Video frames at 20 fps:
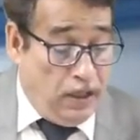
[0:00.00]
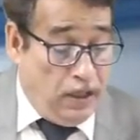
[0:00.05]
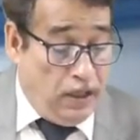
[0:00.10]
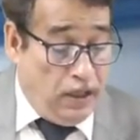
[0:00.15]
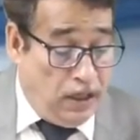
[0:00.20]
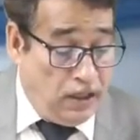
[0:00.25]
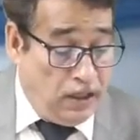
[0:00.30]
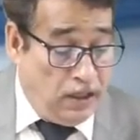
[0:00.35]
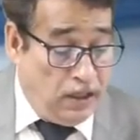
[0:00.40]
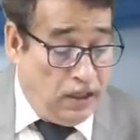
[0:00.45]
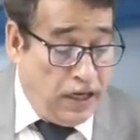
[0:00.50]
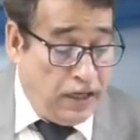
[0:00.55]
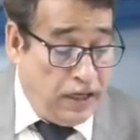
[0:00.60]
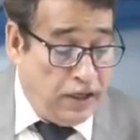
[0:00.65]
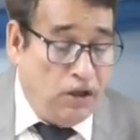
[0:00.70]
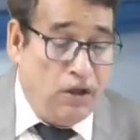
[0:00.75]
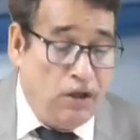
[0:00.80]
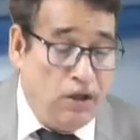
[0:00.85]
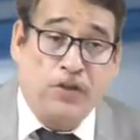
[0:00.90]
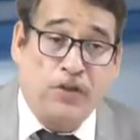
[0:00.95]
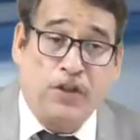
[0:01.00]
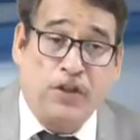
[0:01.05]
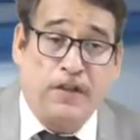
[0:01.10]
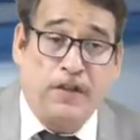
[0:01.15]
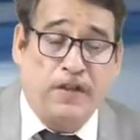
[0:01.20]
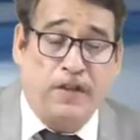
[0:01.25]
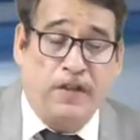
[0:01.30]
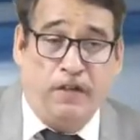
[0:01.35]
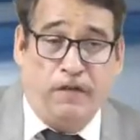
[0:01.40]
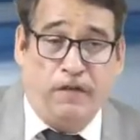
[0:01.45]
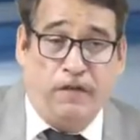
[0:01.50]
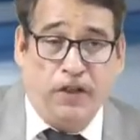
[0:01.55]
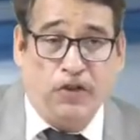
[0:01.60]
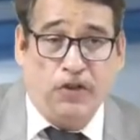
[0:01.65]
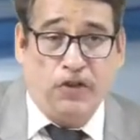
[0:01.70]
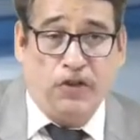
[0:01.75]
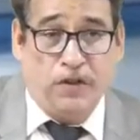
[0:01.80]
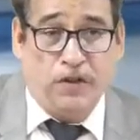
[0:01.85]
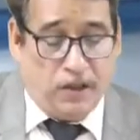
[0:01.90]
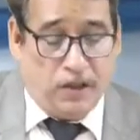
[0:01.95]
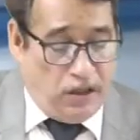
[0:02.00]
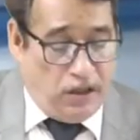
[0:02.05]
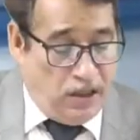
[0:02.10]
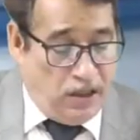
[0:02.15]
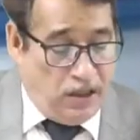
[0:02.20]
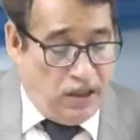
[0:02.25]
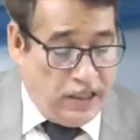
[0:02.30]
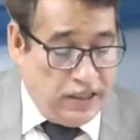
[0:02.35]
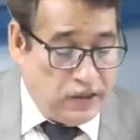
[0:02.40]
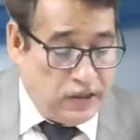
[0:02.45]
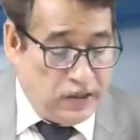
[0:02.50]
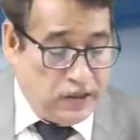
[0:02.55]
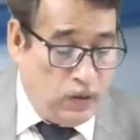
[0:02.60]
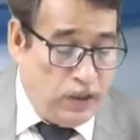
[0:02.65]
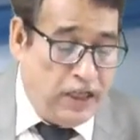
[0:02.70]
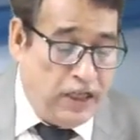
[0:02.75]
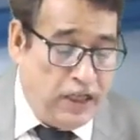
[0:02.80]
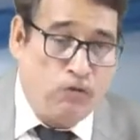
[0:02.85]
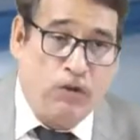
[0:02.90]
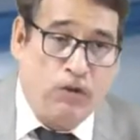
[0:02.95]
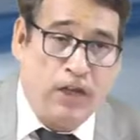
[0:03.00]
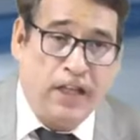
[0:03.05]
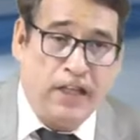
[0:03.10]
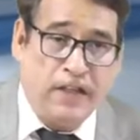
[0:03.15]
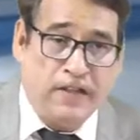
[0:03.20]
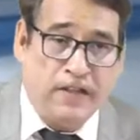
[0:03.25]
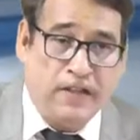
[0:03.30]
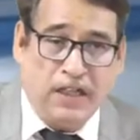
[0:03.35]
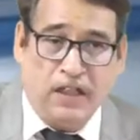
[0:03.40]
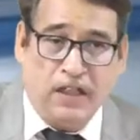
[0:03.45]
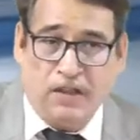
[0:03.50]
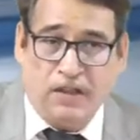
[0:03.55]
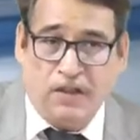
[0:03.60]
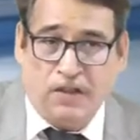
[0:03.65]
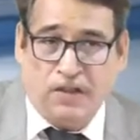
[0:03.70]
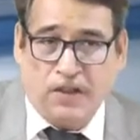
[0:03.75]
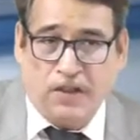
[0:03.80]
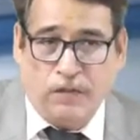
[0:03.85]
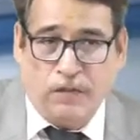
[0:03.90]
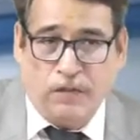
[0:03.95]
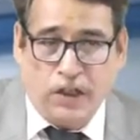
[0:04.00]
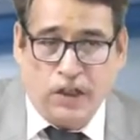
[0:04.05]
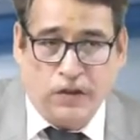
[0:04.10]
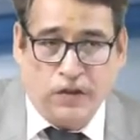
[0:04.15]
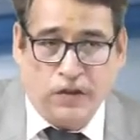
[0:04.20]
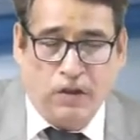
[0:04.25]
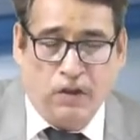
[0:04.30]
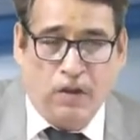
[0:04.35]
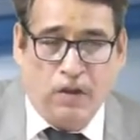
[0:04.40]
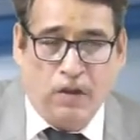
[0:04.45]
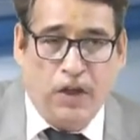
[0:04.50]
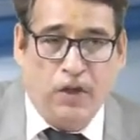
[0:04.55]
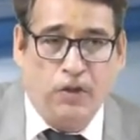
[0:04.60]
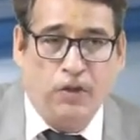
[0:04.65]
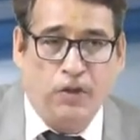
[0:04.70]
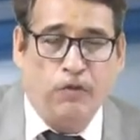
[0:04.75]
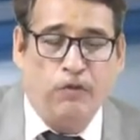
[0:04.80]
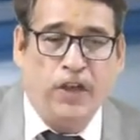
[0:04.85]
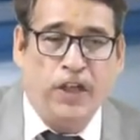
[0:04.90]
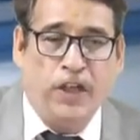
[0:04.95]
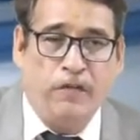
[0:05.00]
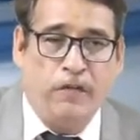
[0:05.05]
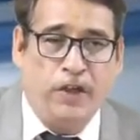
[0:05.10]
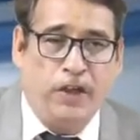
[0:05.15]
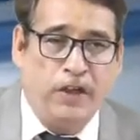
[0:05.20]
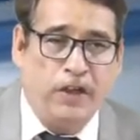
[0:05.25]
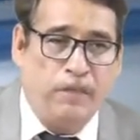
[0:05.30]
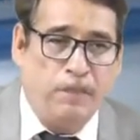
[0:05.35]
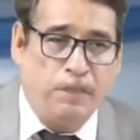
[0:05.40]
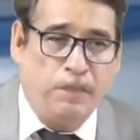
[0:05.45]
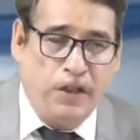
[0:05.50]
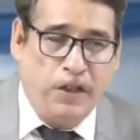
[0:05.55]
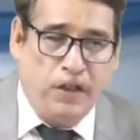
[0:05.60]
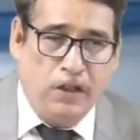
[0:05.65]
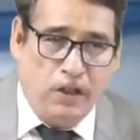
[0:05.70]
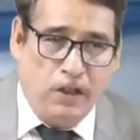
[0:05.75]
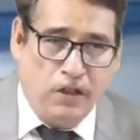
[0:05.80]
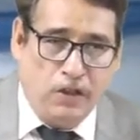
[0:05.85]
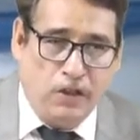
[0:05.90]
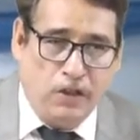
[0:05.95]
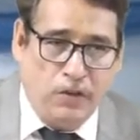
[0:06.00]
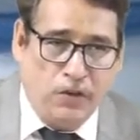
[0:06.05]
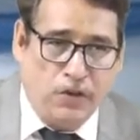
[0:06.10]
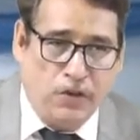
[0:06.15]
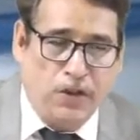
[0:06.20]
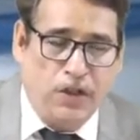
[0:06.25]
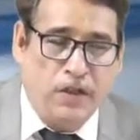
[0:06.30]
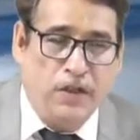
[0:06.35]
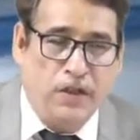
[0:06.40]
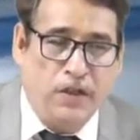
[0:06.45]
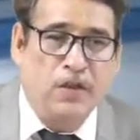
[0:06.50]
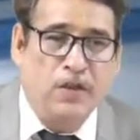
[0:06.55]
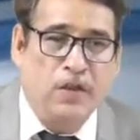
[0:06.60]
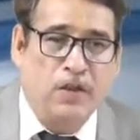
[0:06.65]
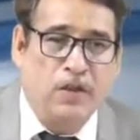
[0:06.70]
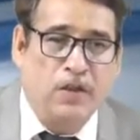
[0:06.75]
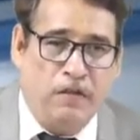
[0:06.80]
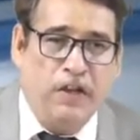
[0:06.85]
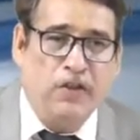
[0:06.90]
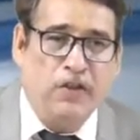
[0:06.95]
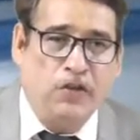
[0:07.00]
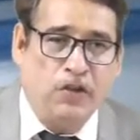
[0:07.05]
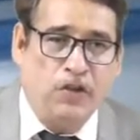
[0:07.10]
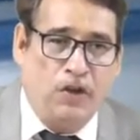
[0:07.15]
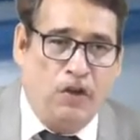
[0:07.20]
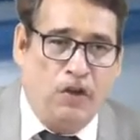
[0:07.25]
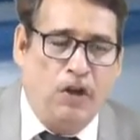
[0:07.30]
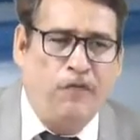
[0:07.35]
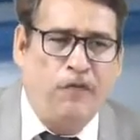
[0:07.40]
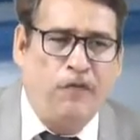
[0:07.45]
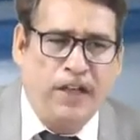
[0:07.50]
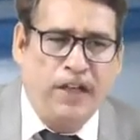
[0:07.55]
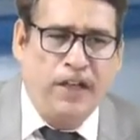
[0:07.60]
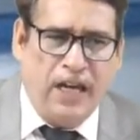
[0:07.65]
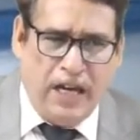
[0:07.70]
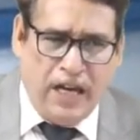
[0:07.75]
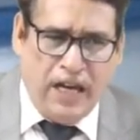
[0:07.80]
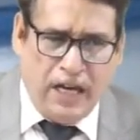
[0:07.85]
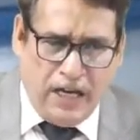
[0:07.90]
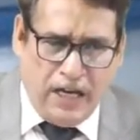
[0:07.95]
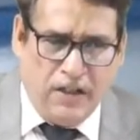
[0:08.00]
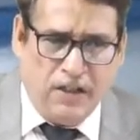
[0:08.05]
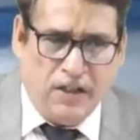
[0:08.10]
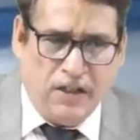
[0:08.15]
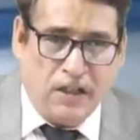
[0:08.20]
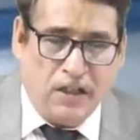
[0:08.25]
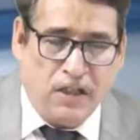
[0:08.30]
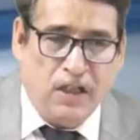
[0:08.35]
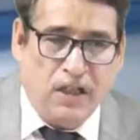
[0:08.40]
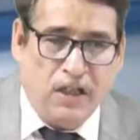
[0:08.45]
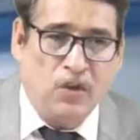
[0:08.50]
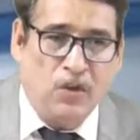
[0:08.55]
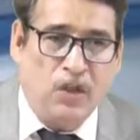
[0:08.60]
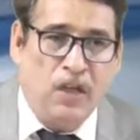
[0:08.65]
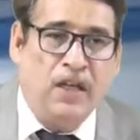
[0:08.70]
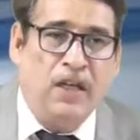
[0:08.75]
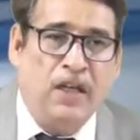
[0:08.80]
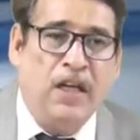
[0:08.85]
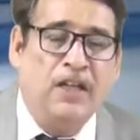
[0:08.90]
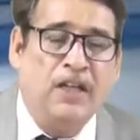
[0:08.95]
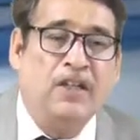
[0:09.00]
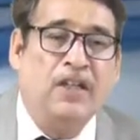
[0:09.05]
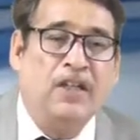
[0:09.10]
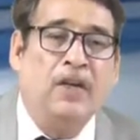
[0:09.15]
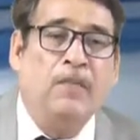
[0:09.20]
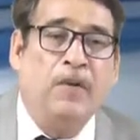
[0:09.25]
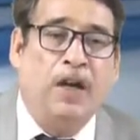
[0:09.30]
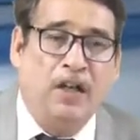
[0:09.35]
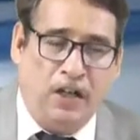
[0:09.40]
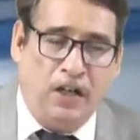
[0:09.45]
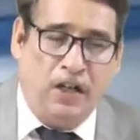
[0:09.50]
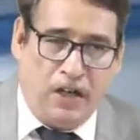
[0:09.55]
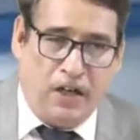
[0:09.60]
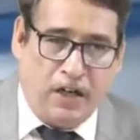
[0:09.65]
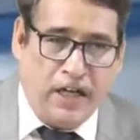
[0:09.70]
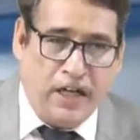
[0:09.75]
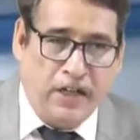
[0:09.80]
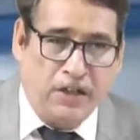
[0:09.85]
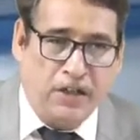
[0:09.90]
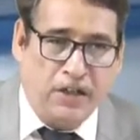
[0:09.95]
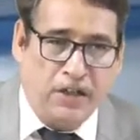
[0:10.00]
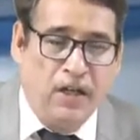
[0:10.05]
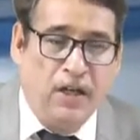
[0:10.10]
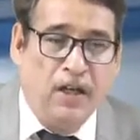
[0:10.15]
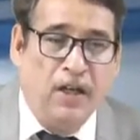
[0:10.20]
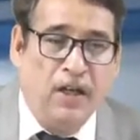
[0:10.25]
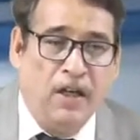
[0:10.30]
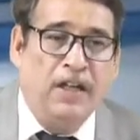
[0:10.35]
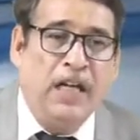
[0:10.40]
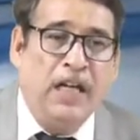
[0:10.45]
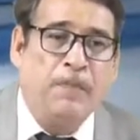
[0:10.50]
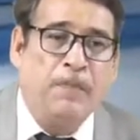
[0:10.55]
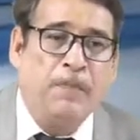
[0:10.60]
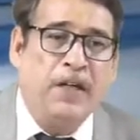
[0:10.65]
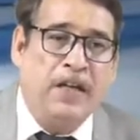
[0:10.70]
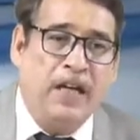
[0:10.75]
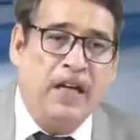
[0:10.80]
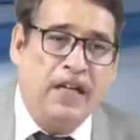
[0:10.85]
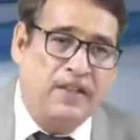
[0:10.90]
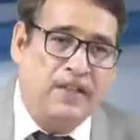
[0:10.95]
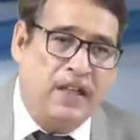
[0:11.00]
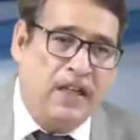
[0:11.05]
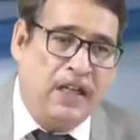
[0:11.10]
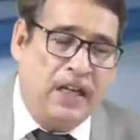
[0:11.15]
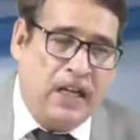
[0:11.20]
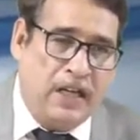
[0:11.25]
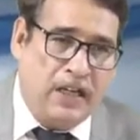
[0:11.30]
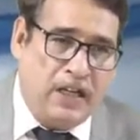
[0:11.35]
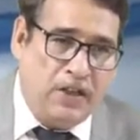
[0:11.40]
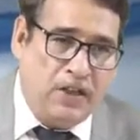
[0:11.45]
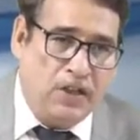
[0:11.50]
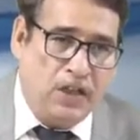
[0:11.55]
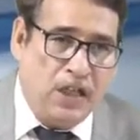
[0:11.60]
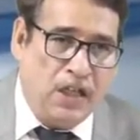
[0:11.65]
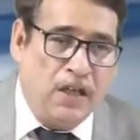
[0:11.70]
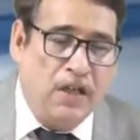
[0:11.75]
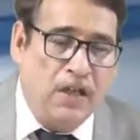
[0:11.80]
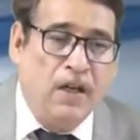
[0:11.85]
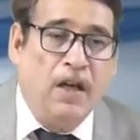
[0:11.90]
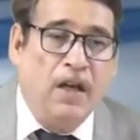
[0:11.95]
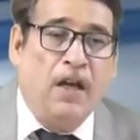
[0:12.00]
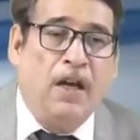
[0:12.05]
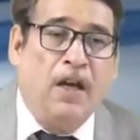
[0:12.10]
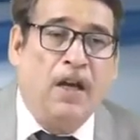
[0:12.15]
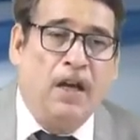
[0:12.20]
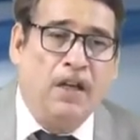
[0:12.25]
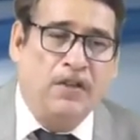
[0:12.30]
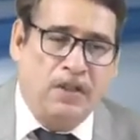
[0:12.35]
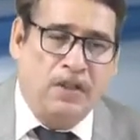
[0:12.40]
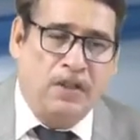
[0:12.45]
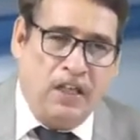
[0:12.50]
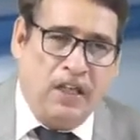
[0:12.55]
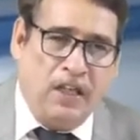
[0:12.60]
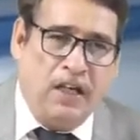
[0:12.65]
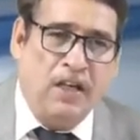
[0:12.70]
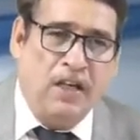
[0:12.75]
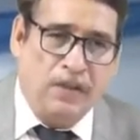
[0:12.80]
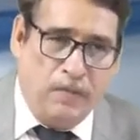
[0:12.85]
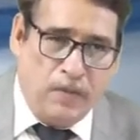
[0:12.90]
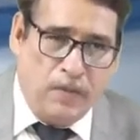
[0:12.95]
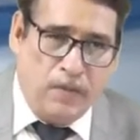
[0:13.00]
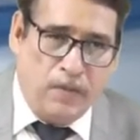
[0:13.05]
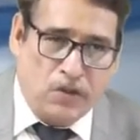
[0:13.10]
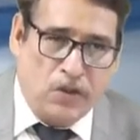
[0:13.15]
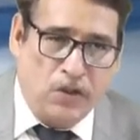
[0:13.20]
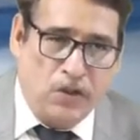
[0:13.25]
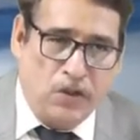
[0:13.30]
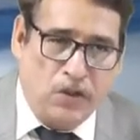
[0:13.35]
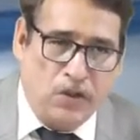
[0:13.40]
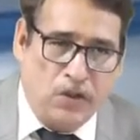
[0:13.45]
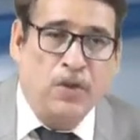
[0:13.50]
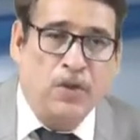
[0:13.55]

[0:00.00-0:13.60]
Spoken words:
Underwriting of shares and debentures, needless to add what exactly this chapter is all about. Whenever a company issues shares or debenture of an entity, actually get them underwrite. That means gets a guarantee, as there are some institutes or